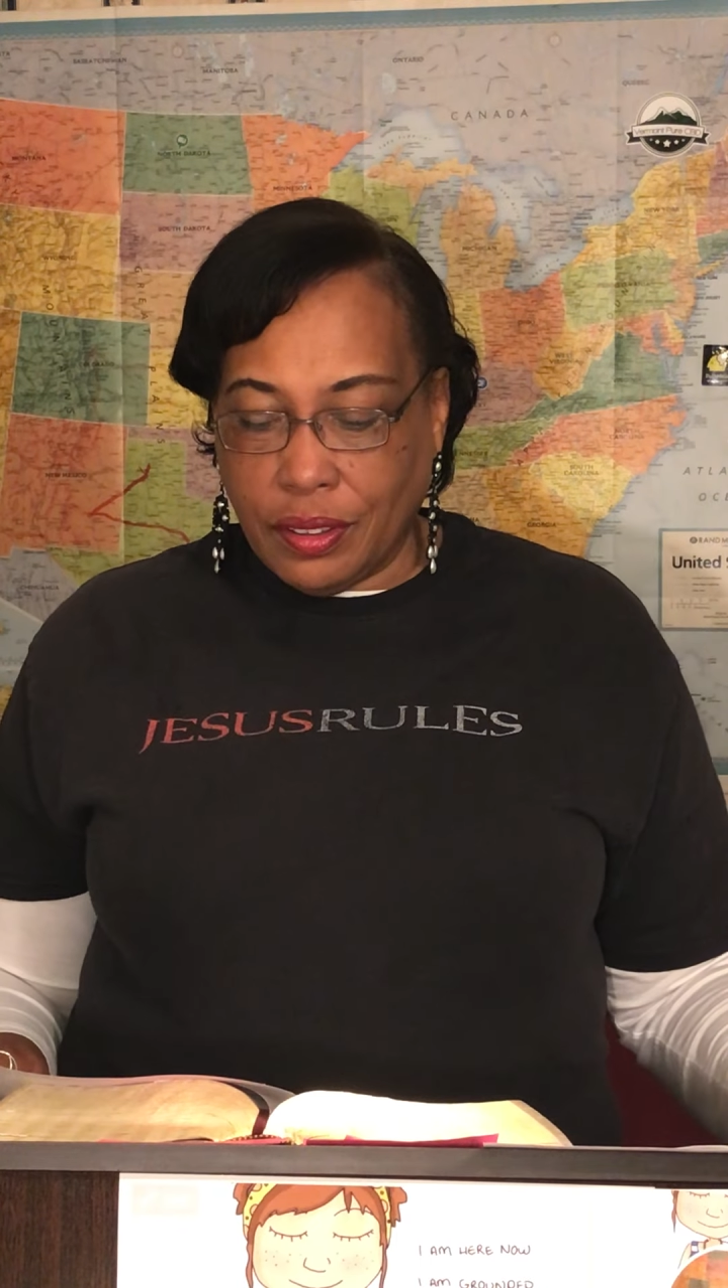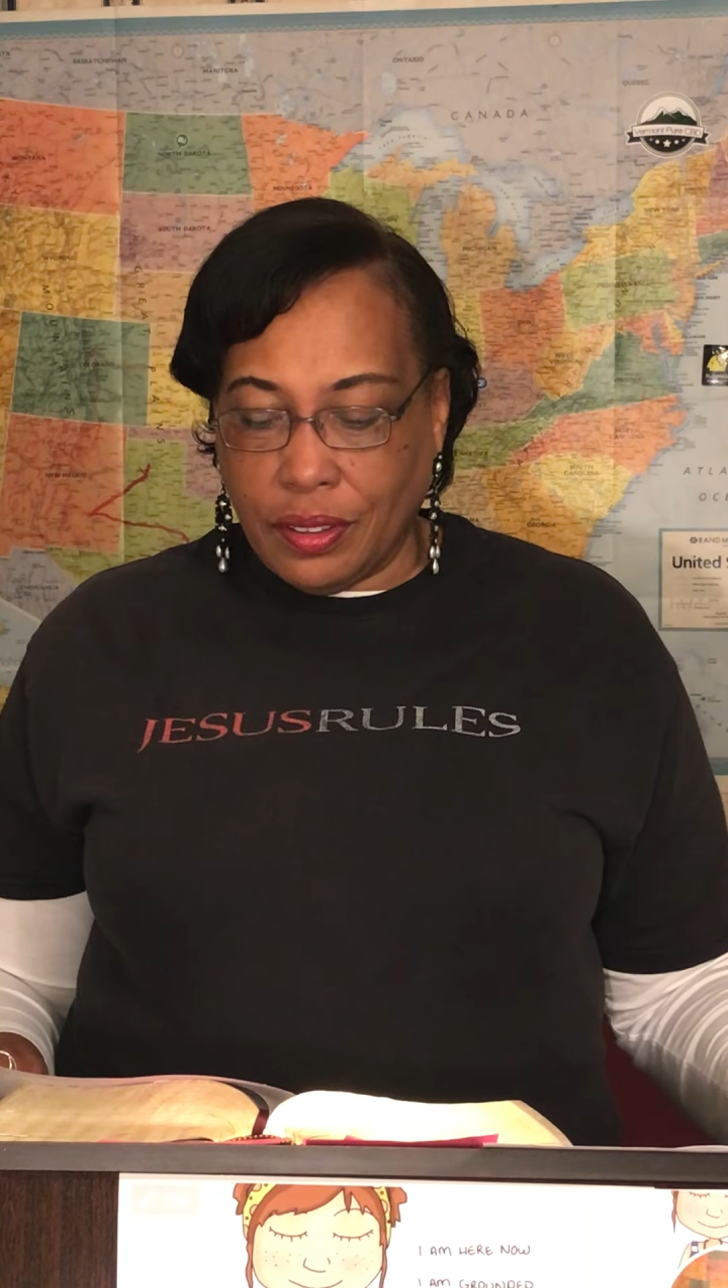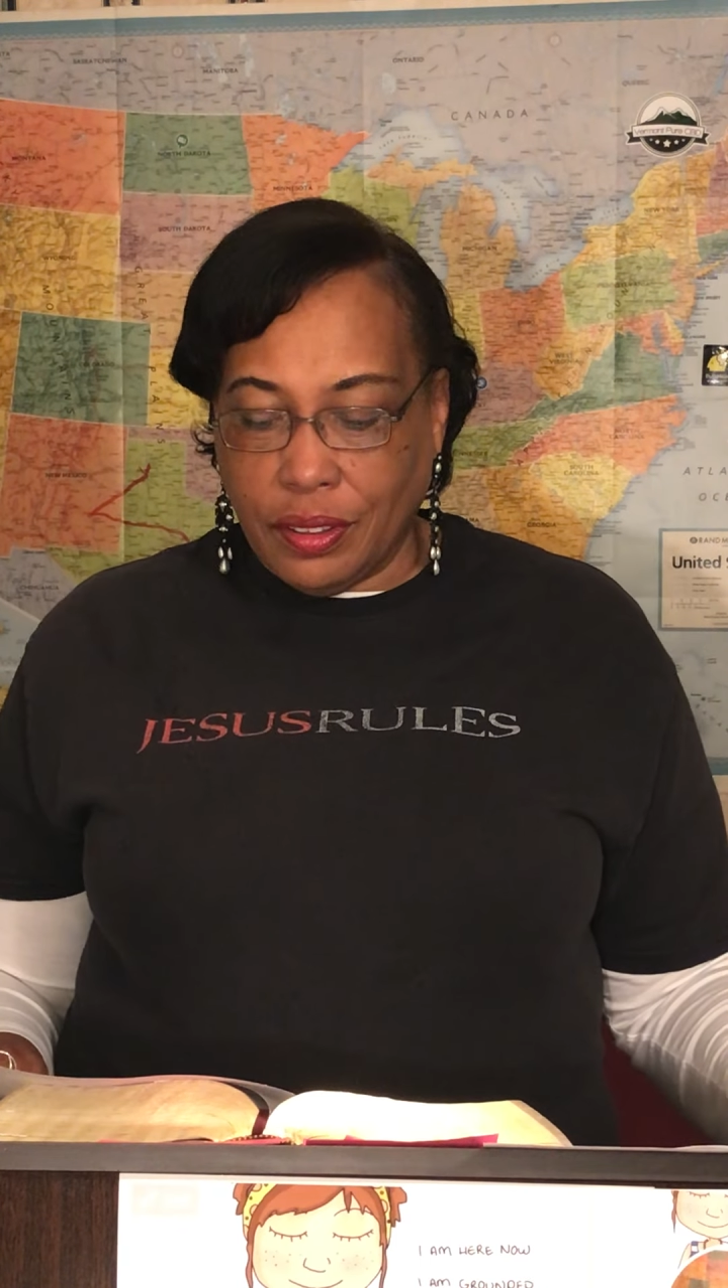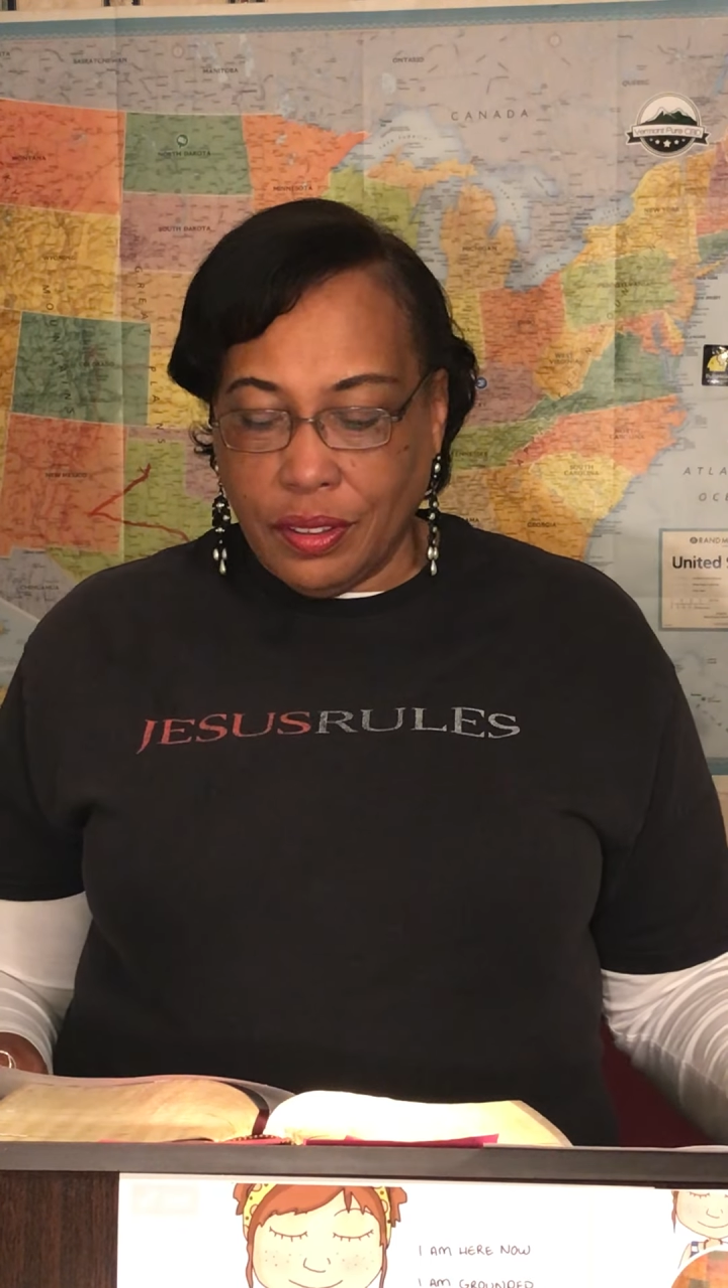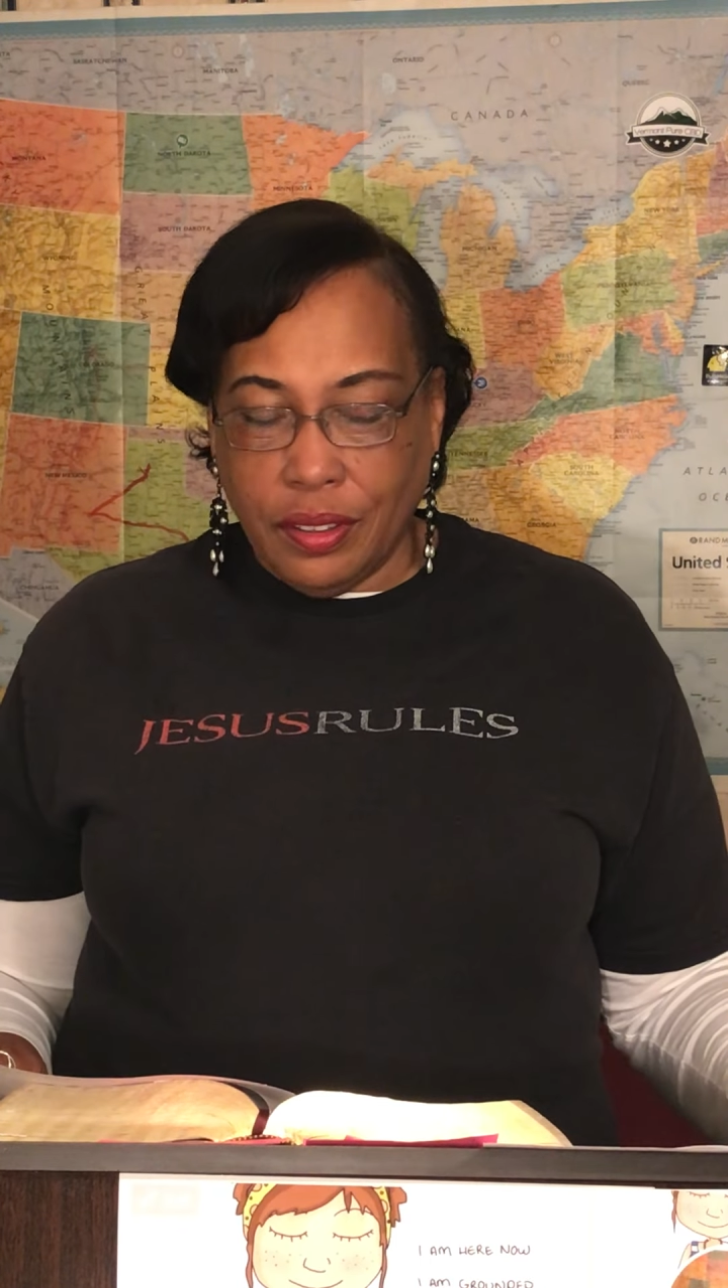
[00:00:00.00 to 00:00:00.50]

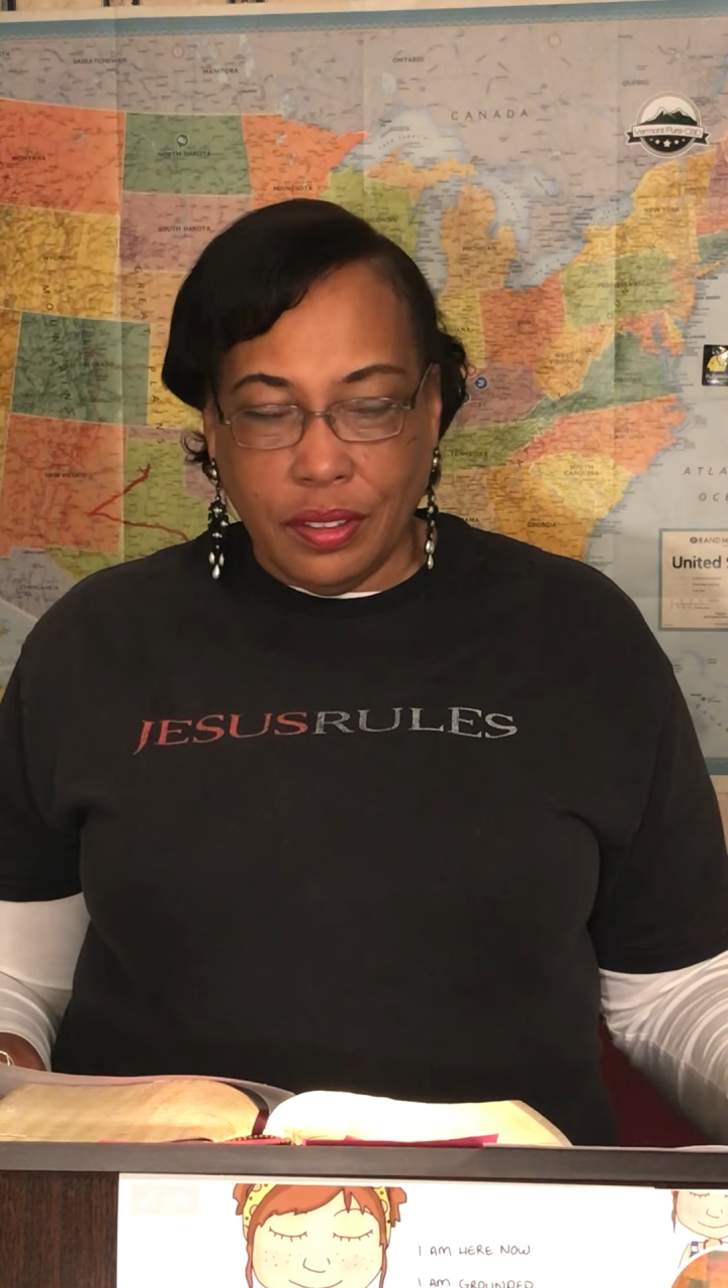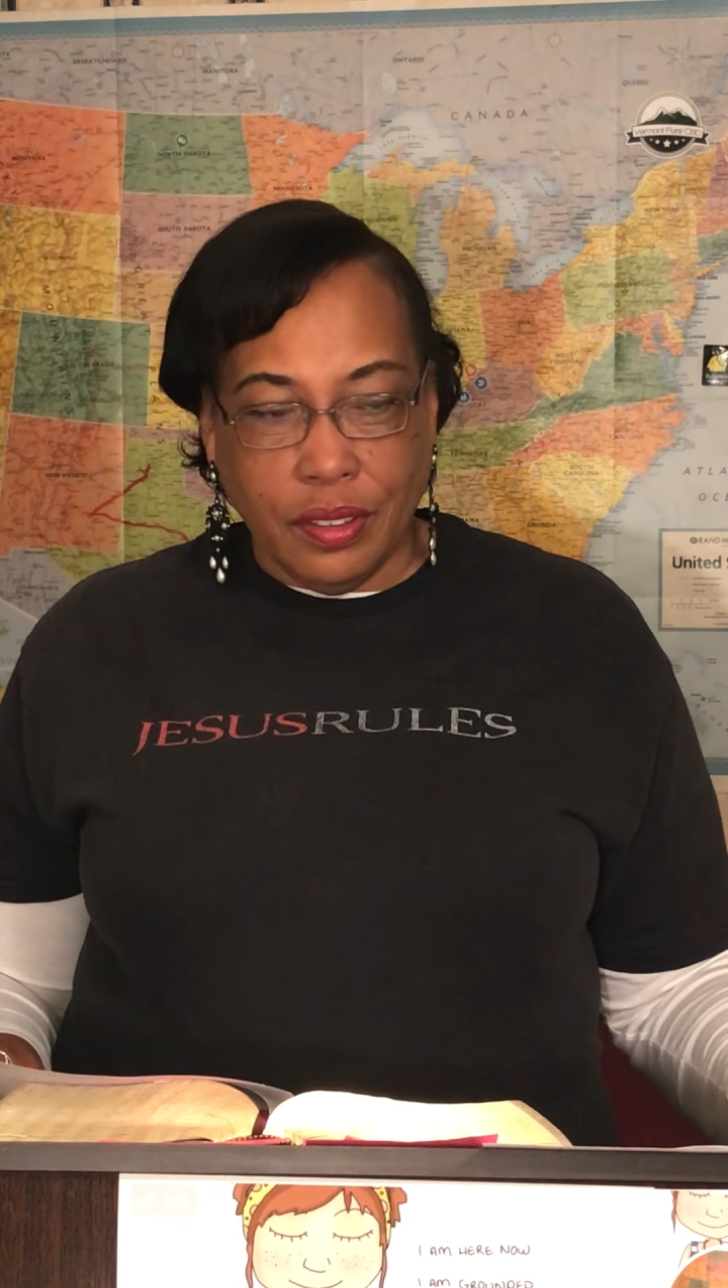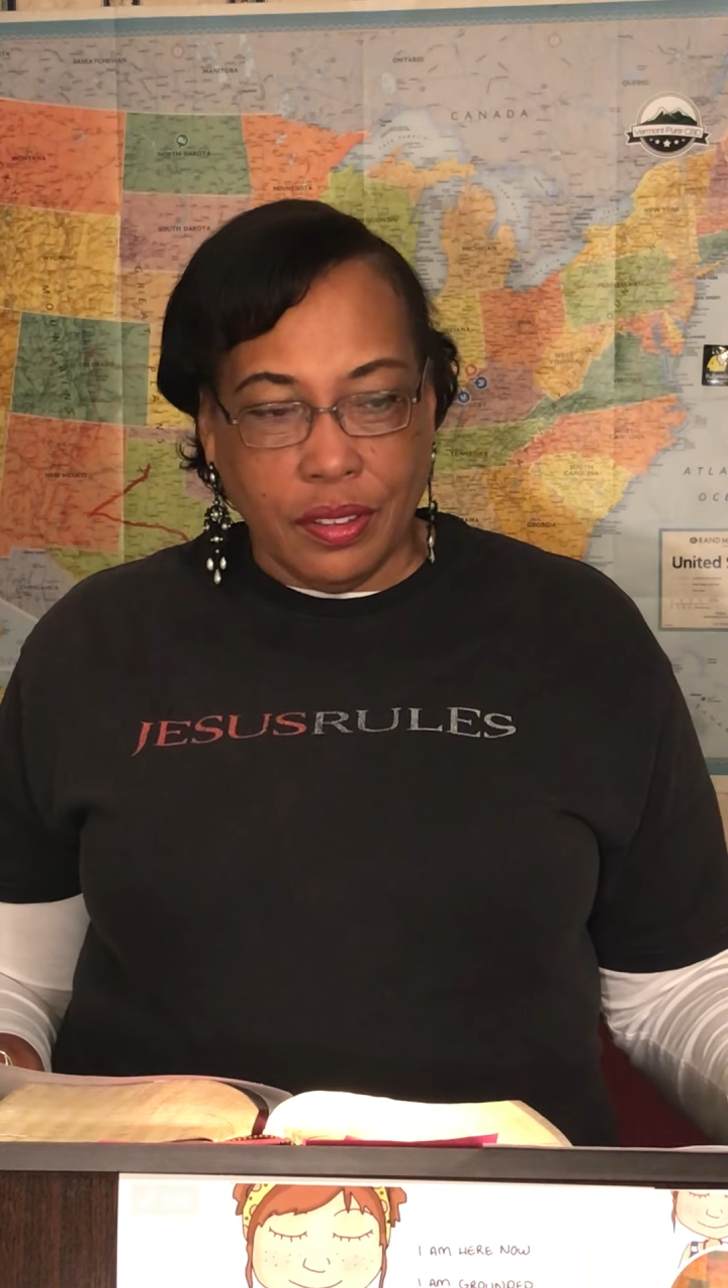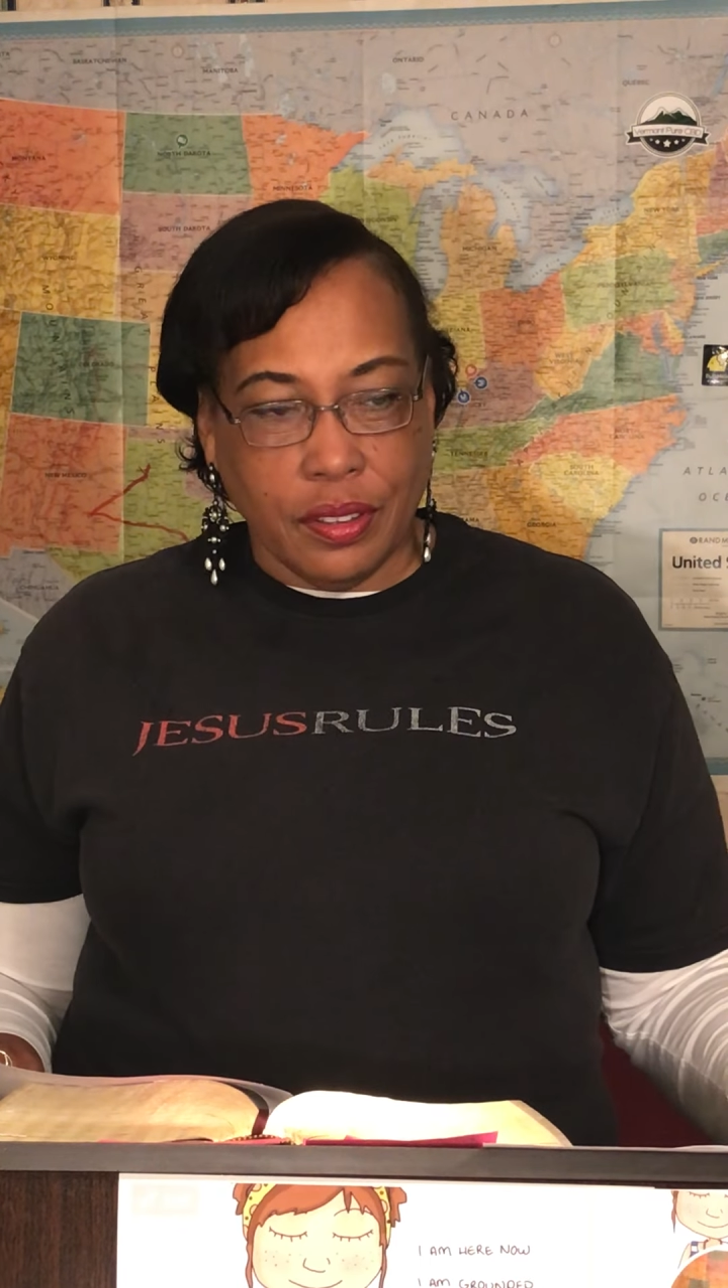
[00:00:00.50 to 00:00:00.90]
probably